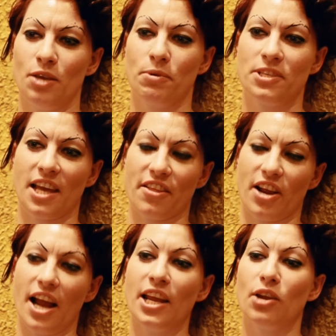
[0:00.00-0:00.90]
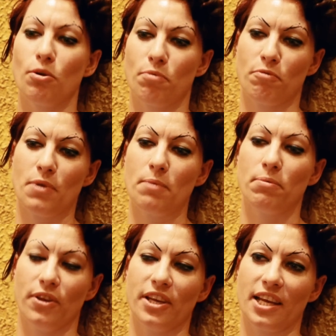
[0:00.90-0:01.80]
put together any group of
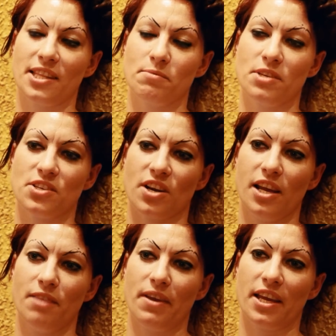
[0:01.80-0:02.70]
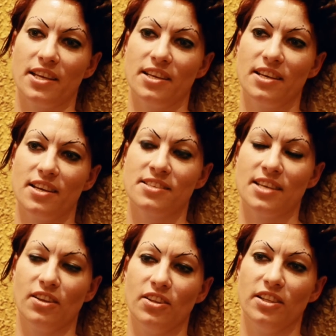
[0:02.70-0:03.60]
people and get them to try and make a
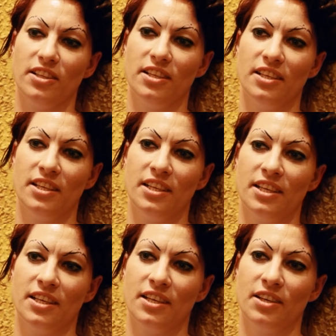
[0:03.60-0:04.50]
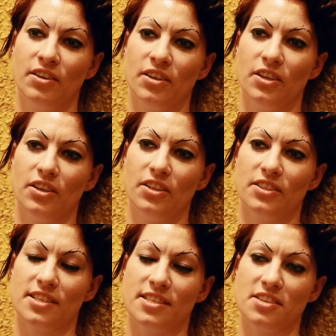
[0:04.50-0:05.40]
single
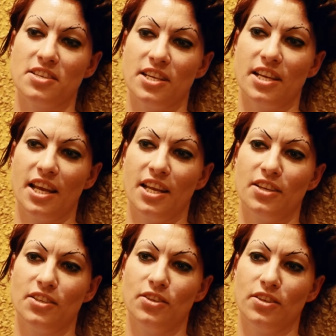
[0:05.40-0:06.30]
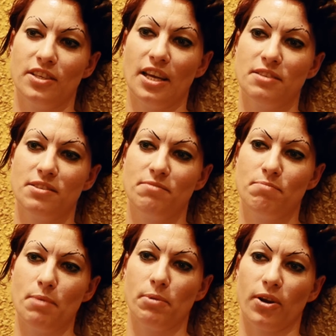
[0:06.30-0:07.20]
decision and you get
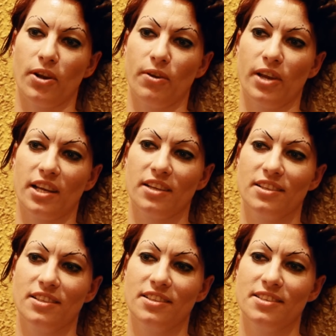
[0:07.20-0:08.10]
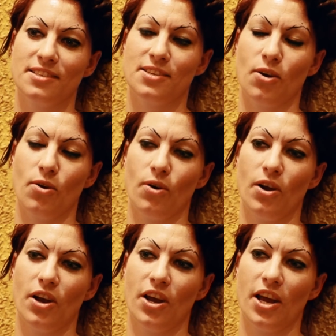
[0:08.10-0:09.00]
people arguing. So,
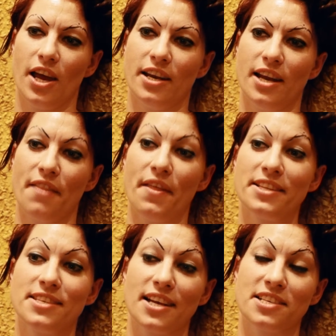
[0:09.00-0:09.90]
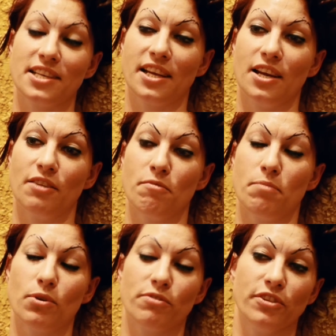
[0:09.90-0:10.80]
and that's actually kind of a
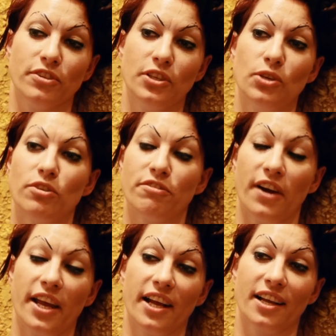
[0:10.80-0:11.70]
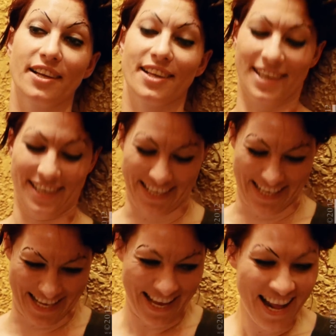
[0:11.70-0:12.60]
beautiful unifying
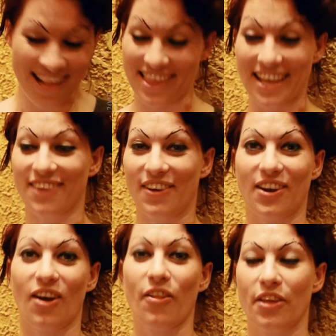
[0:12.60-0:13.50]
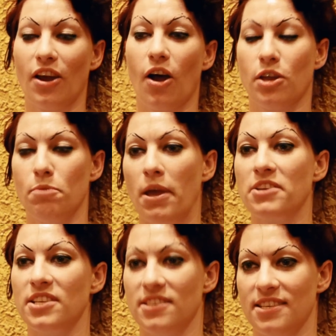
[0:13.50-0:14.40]
thing about all the
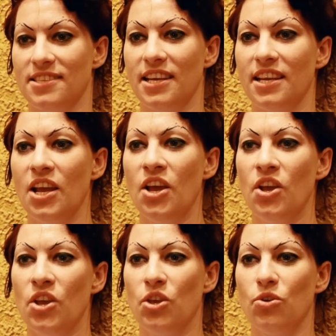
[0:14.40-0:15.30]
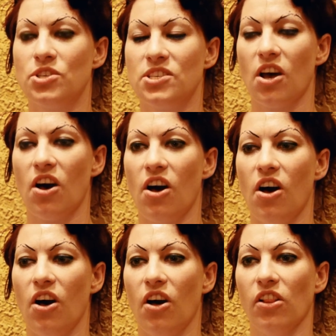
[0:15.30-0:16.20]
occupations, is that you
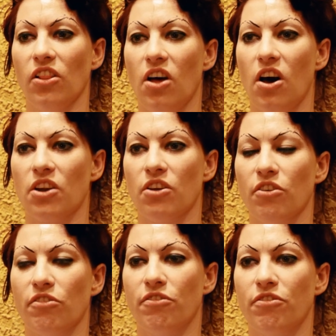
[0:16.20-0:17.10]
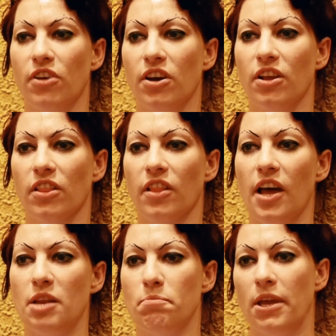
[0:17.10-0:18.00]
saw a lot of
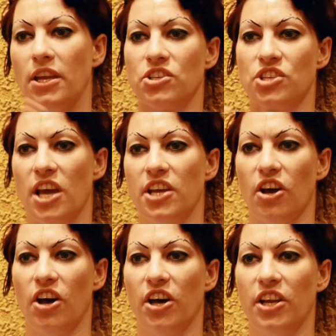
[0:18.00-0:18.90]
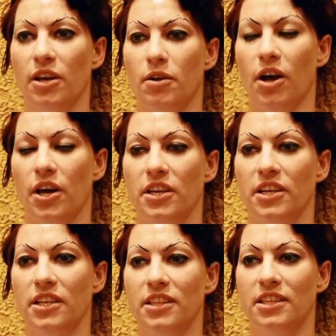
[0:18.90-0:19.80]
light being shed
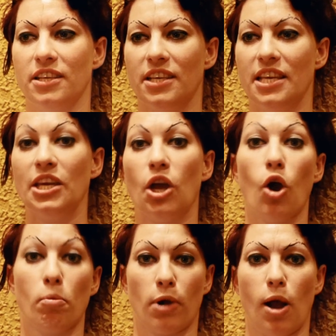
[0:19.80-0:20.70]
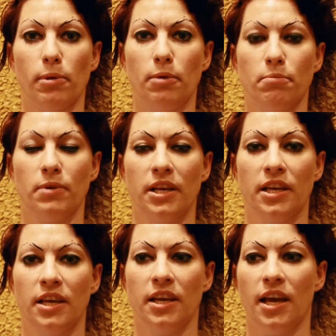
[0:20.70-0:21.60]
on the ego problem
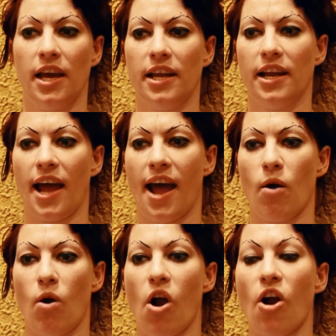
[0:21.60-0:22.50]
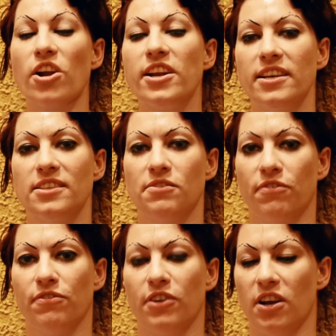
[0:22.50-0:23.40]
and how hard it is
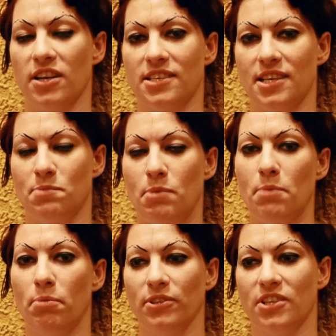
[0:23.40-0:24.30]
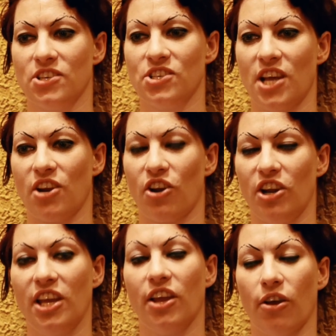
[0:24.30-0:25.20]
for us as people to shed our
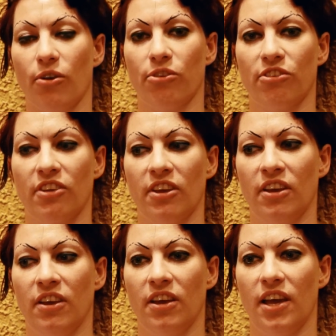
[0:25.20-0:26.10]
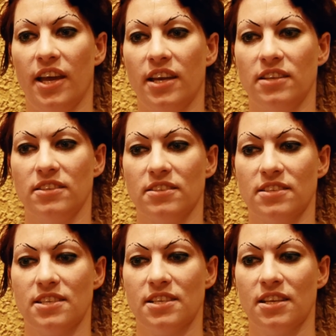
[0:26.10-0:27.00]
egos and